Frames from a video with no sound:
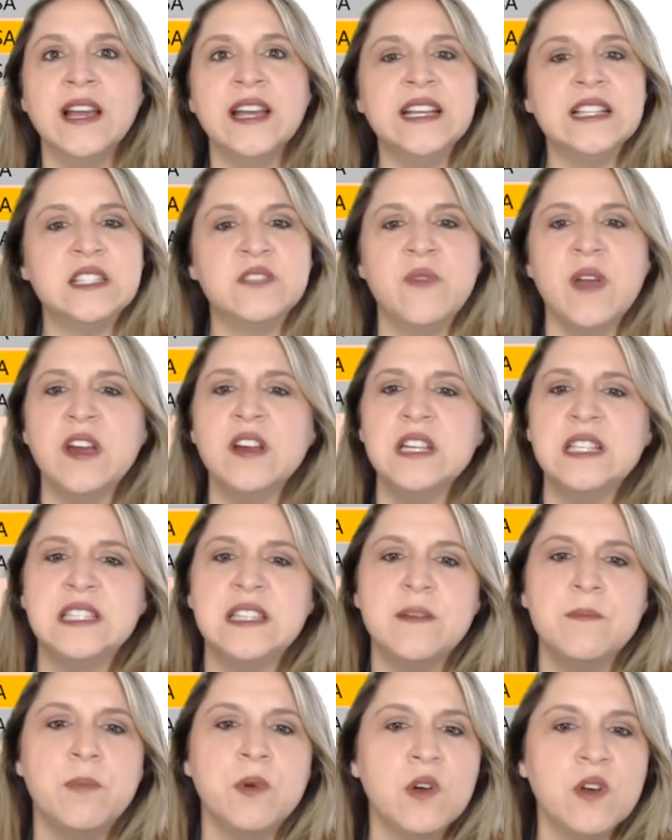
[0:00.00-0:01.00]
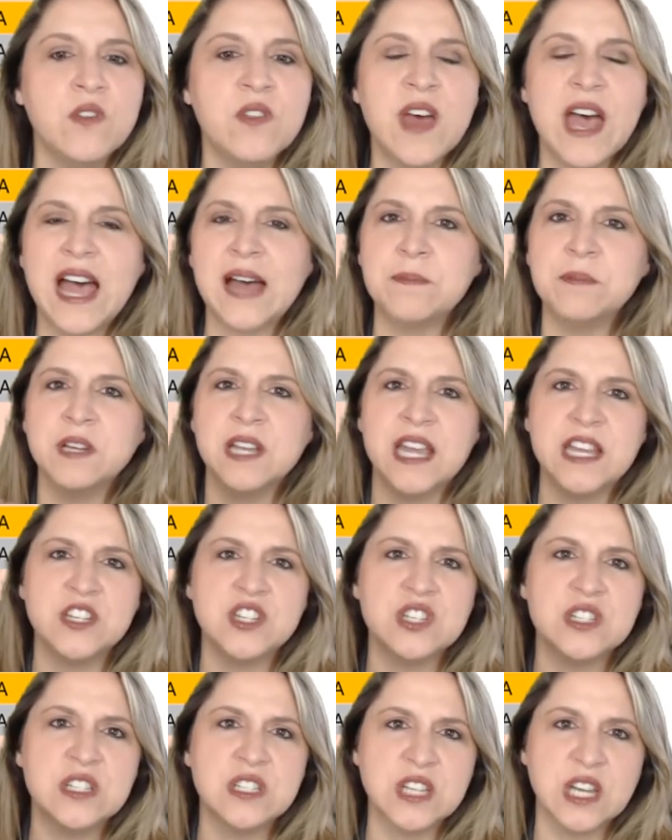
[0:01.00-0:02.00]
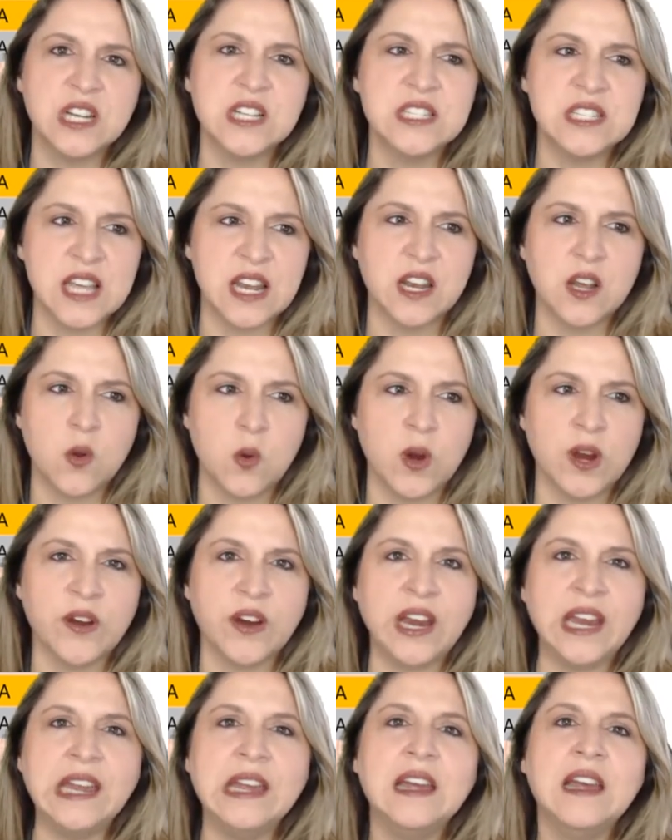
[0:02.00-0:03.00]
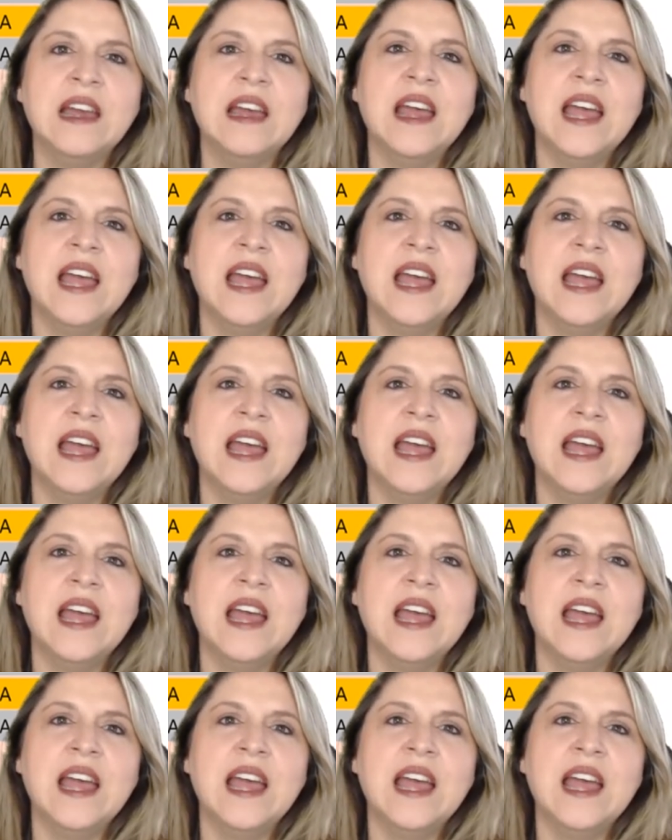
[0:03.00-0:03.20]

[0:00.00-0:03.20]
It's very simple. The application is going to send a query.